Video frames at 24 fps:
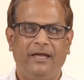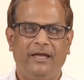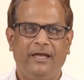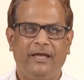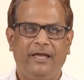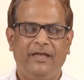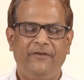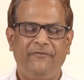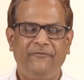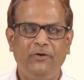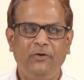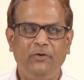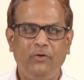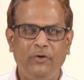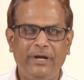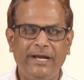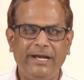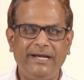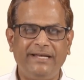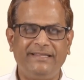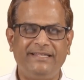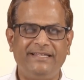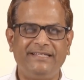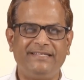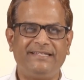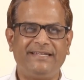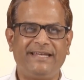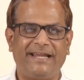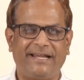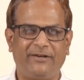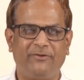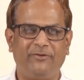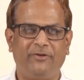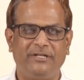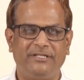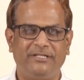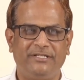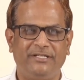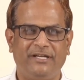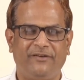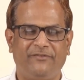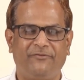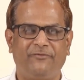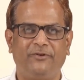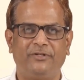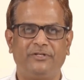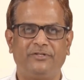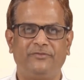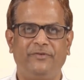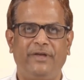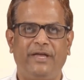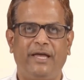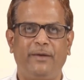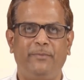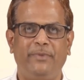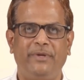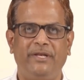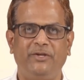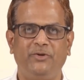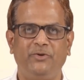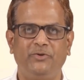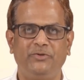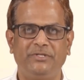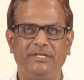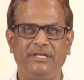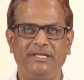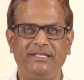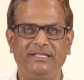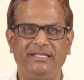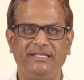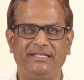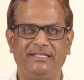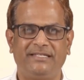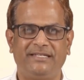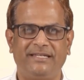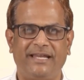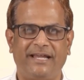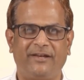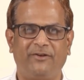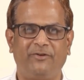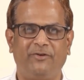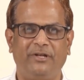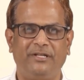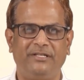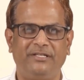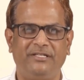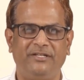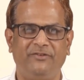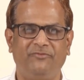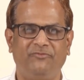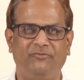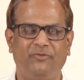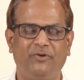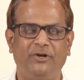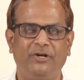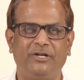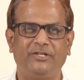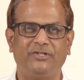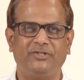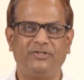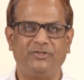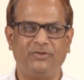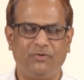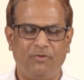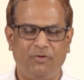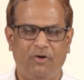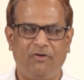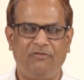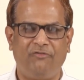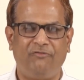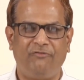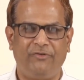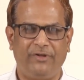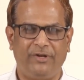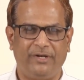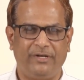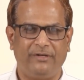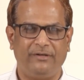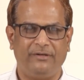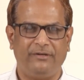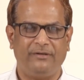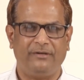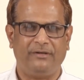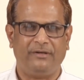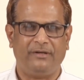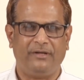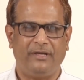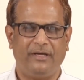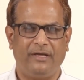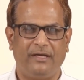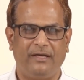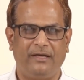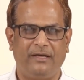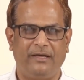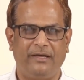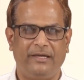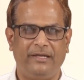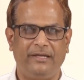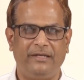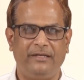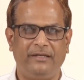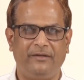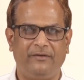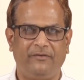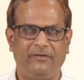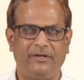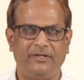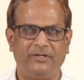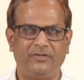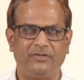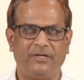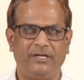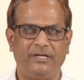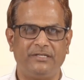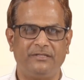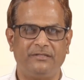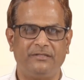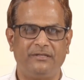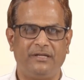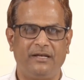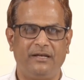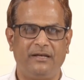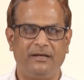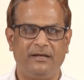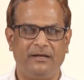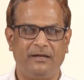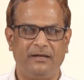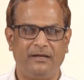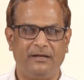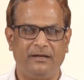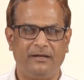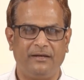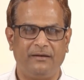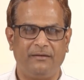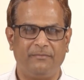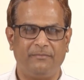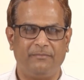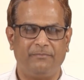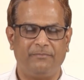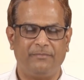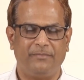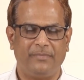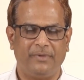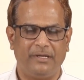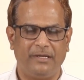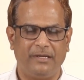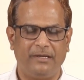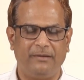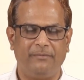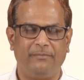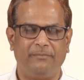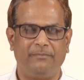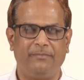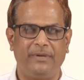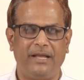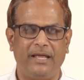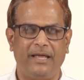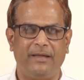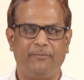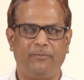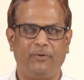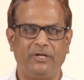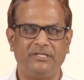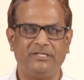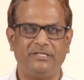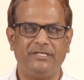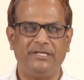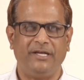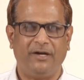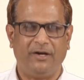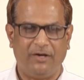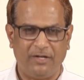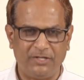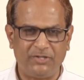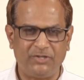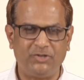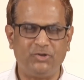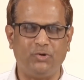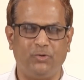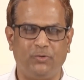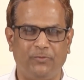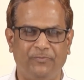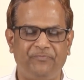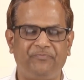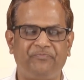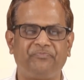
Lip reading: If you look at this technology, of course we have been using this technology word so often in our educational policy also.